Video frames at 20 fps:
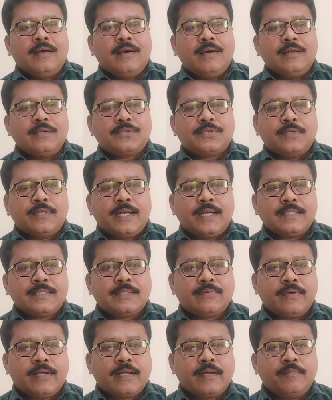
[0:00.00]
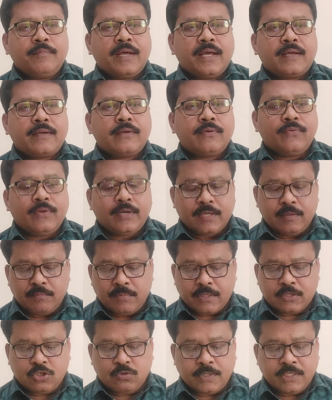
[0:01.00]
Hello students, welcome back
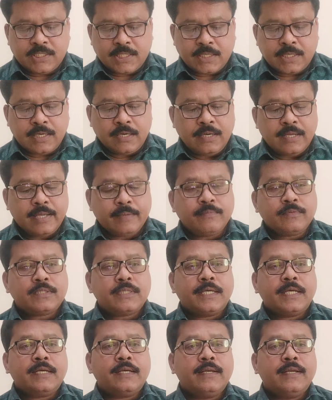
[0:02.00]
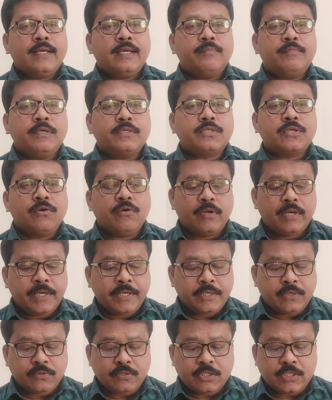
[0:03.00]
to my channel. EAMCET name is
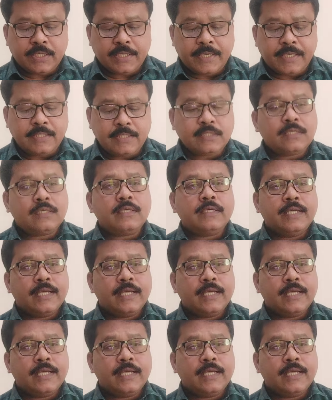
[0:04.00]
going to change.